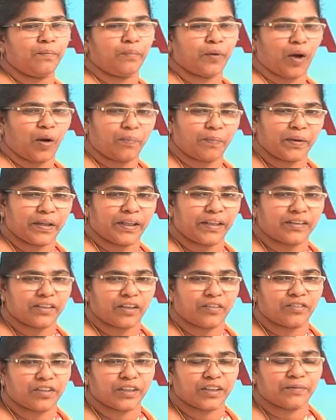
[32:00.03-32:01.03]
properties
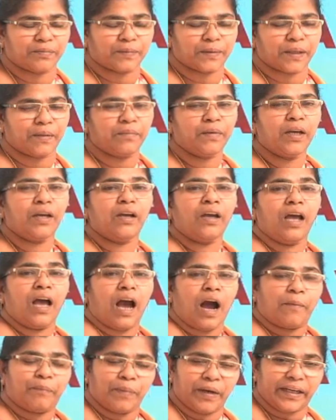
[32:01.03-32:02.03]
of gypsum,
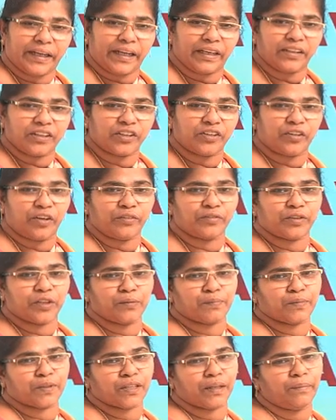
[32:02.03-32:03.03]
application of
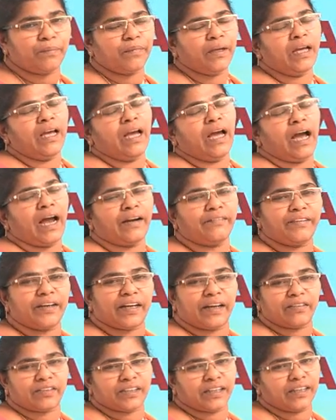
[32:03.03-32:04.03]
gypsum, and we
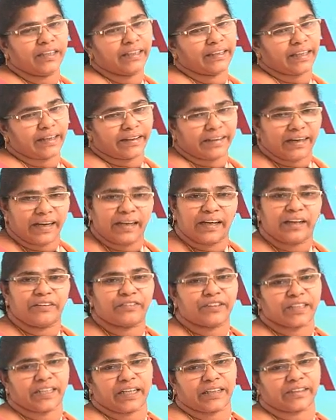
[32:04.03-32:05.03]
have seen in the real
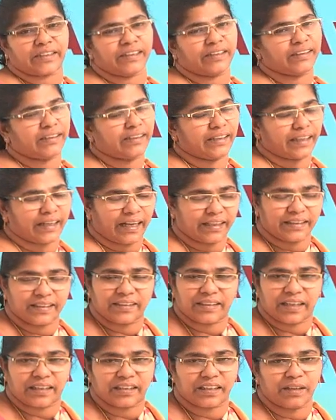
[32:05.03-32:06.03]
life structures in the
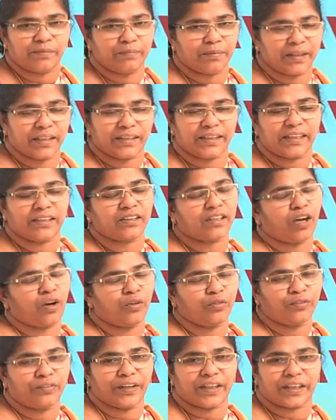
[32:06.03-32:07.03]
construction buildings
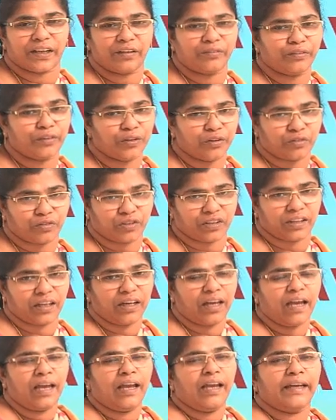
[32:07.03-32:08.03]
how we have used.
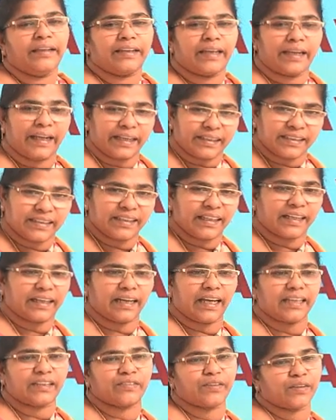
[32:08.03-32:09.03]
In the next
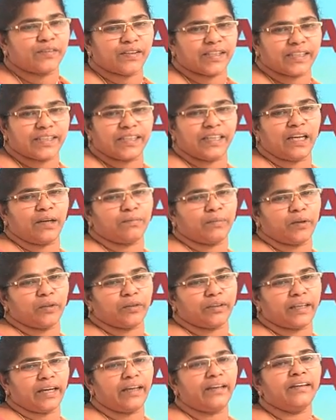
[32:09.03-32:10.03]
class, we will see
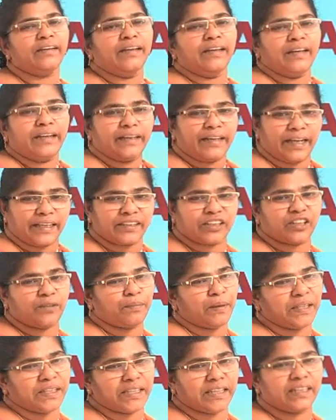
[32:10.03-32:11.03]
about the next
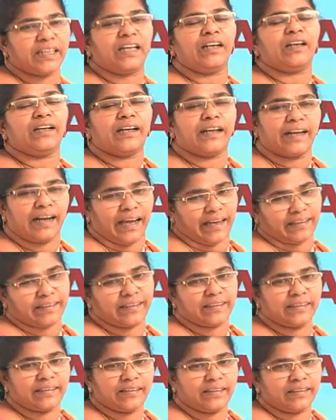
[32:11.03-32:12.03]
material,
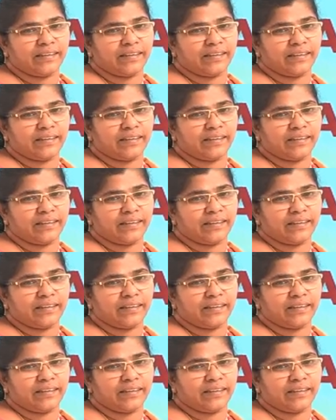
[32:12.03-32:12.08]
glass.